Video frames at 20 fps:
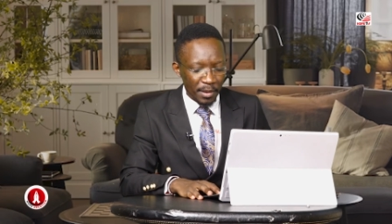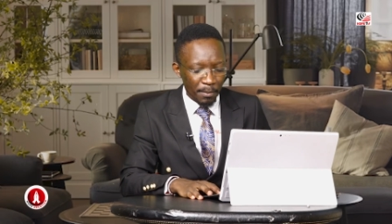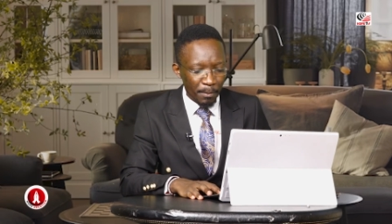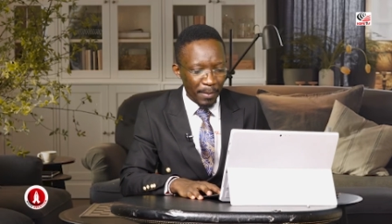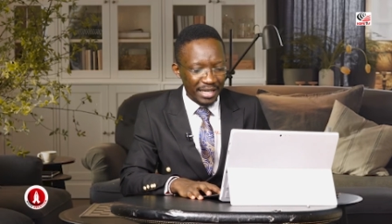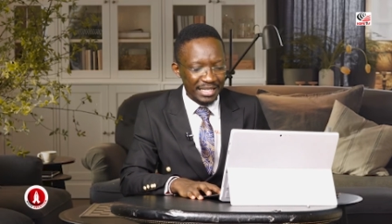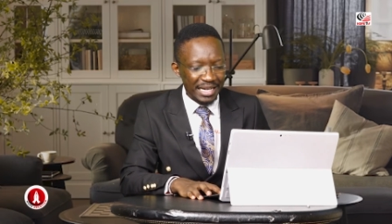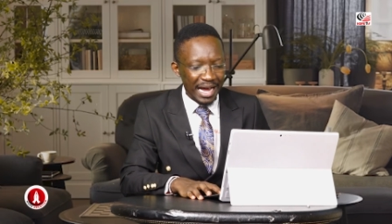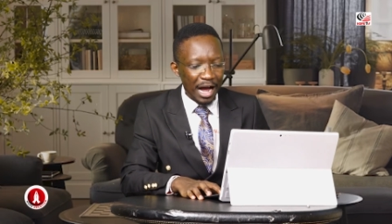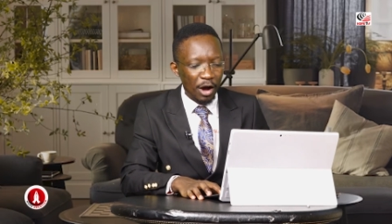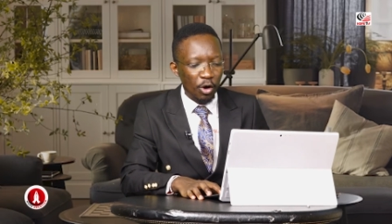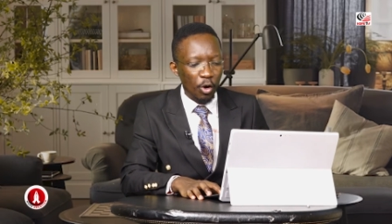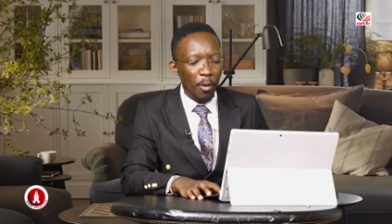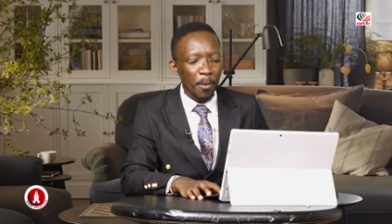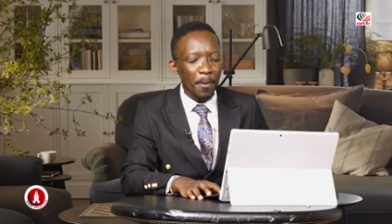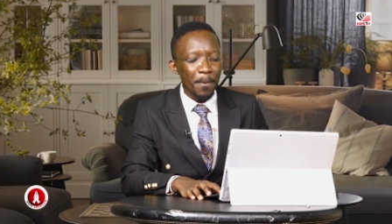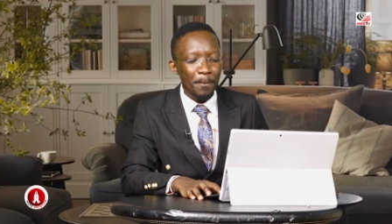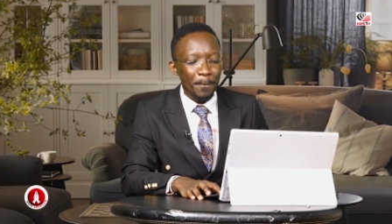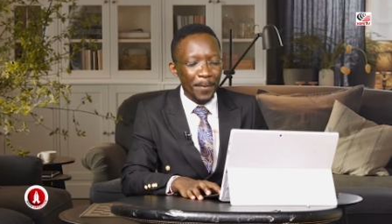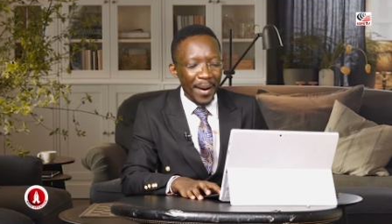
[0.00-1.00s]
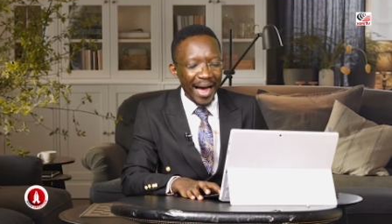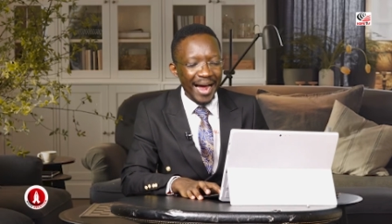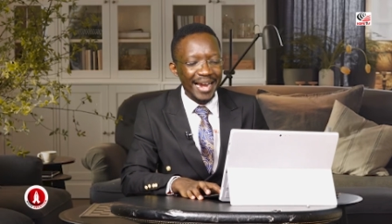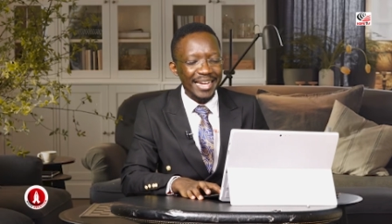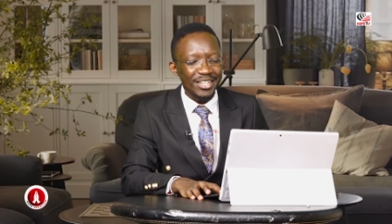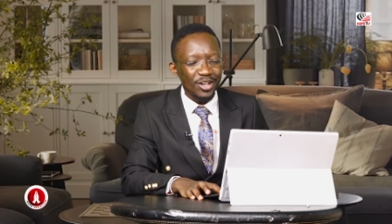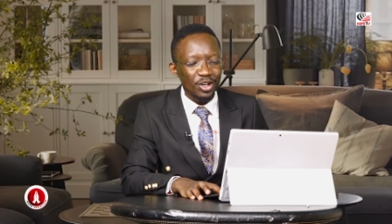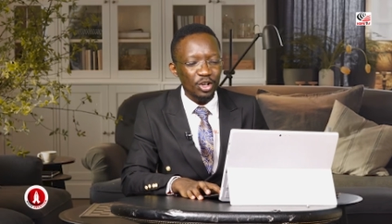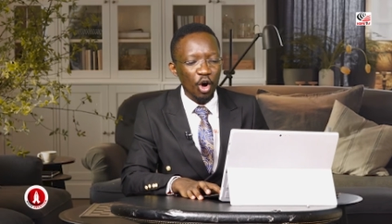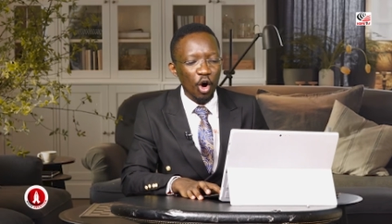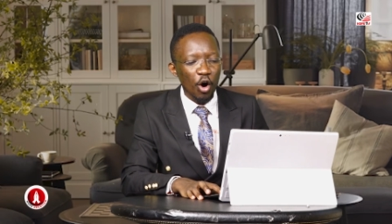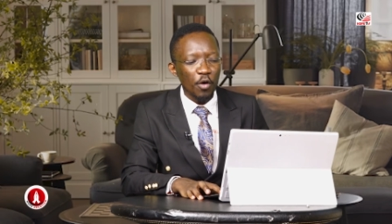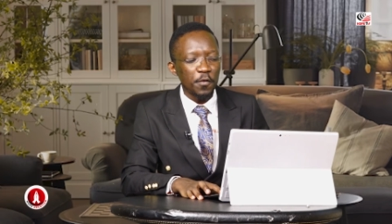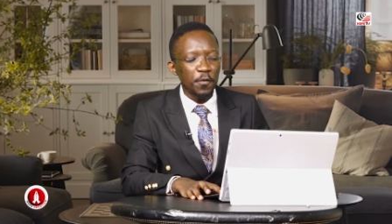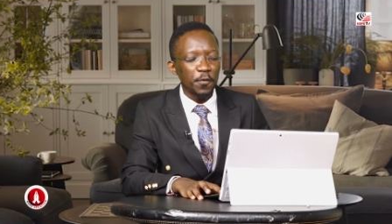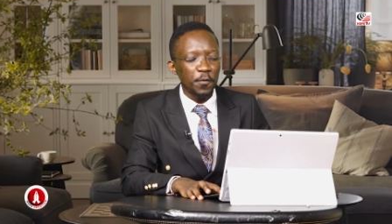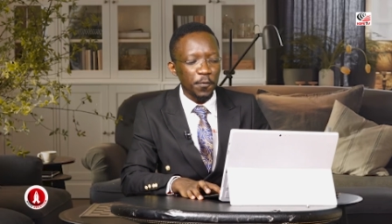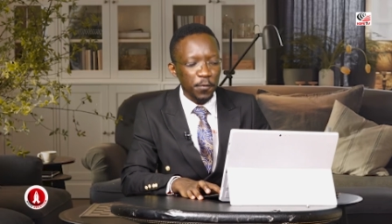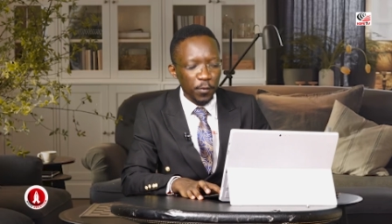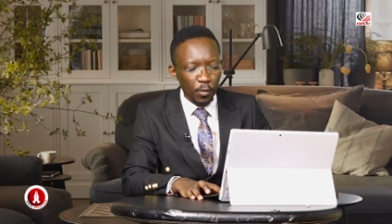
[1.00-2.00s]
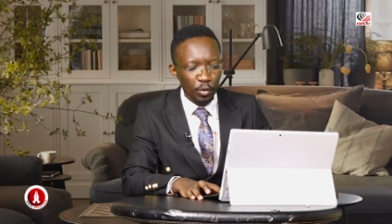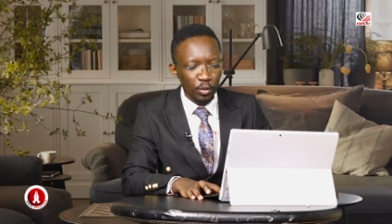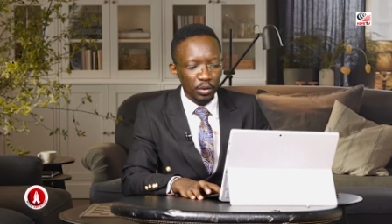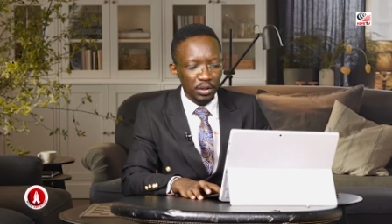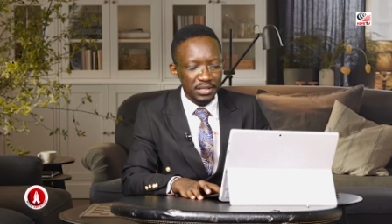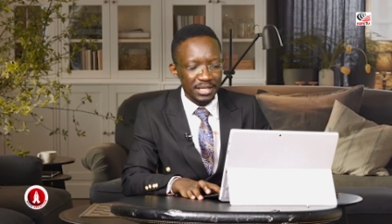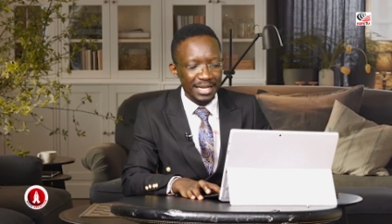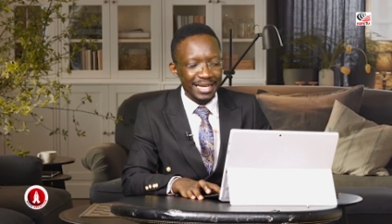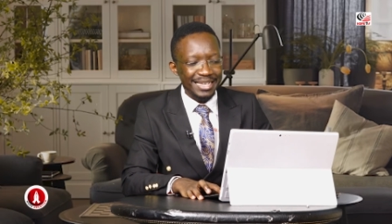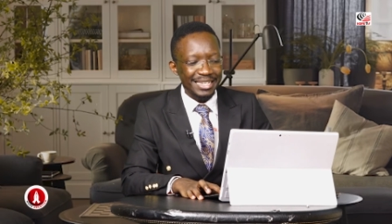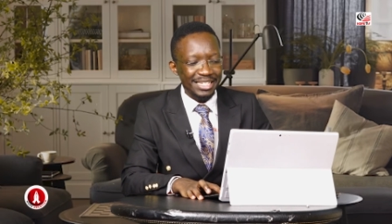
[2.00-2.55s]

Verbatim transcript: but a companion of fools